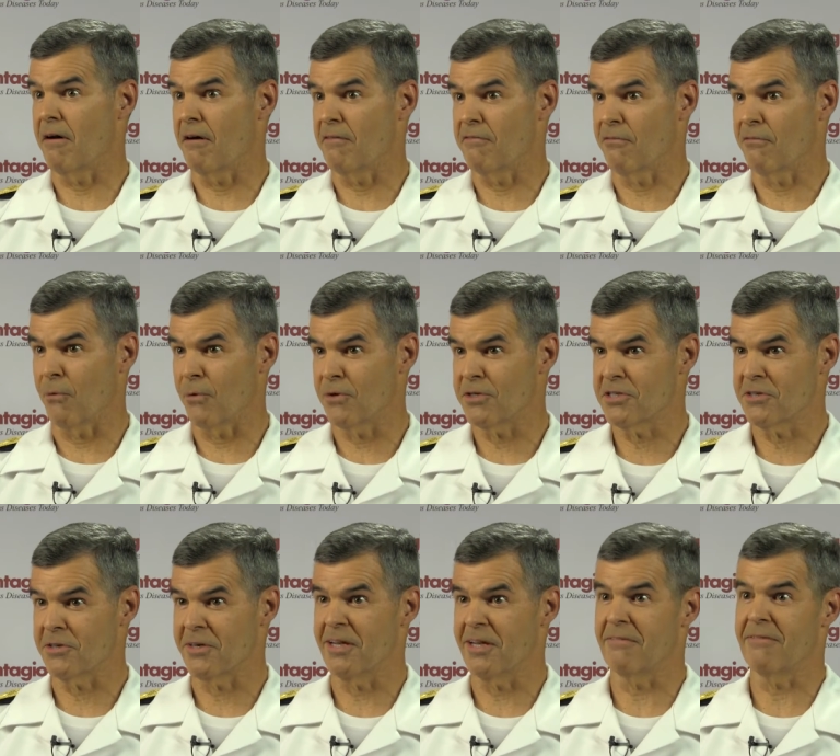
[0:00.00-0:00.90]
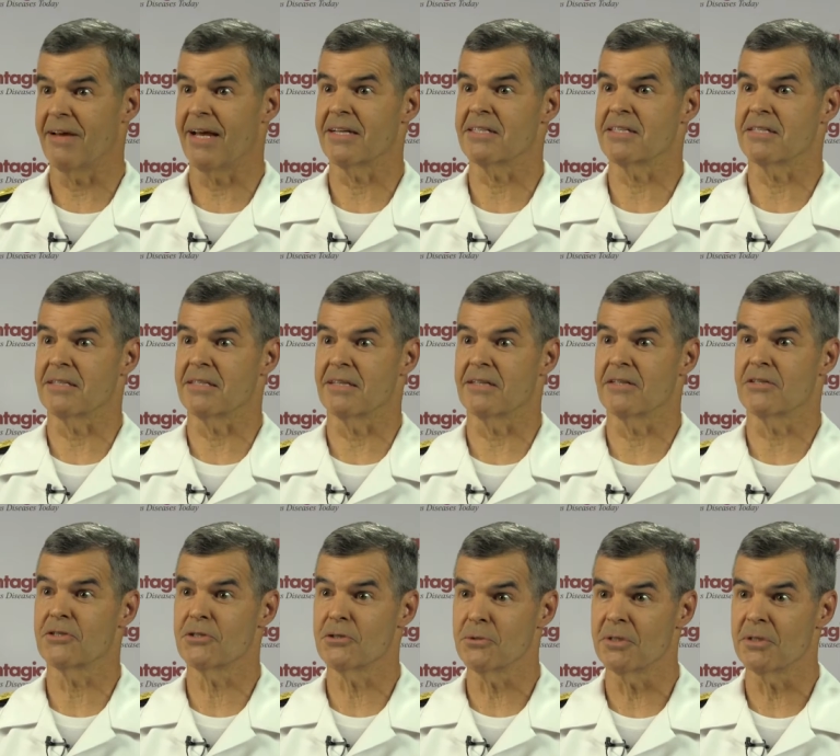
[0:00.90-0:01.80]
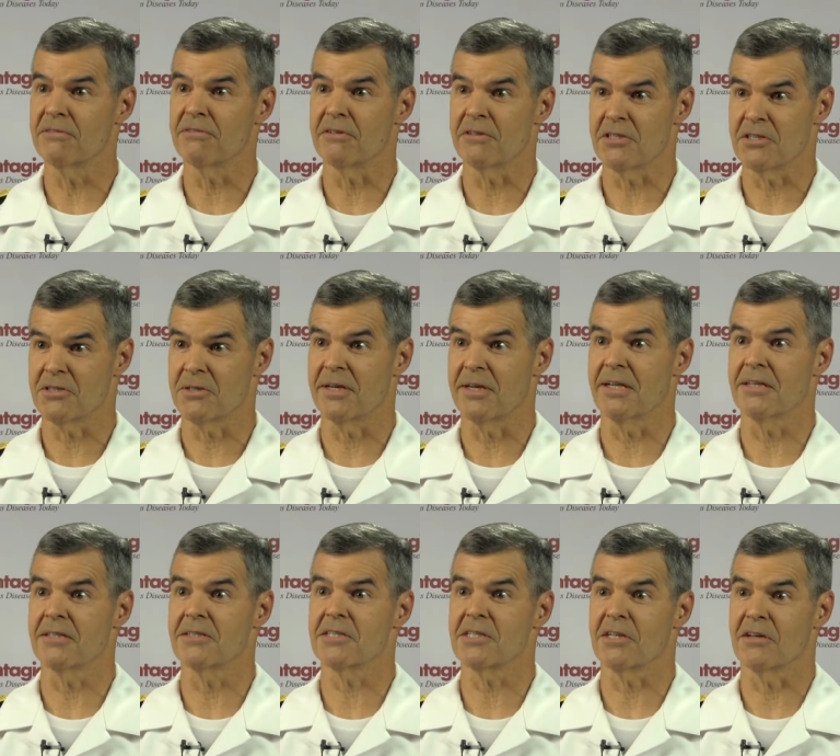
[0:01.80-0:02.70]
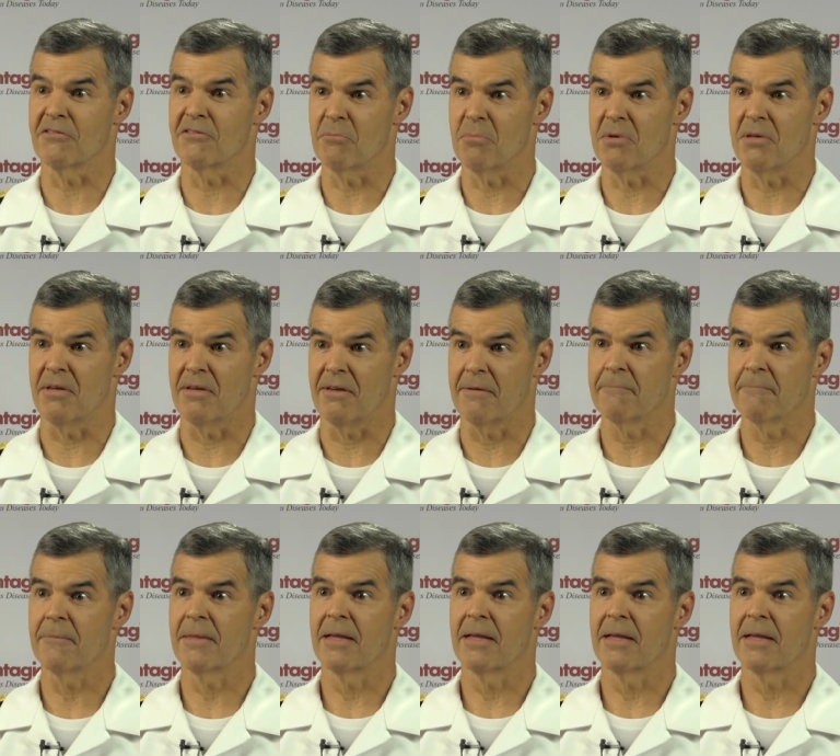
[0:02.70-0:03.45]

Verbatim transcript: a four strain vaccine, two different strains of B.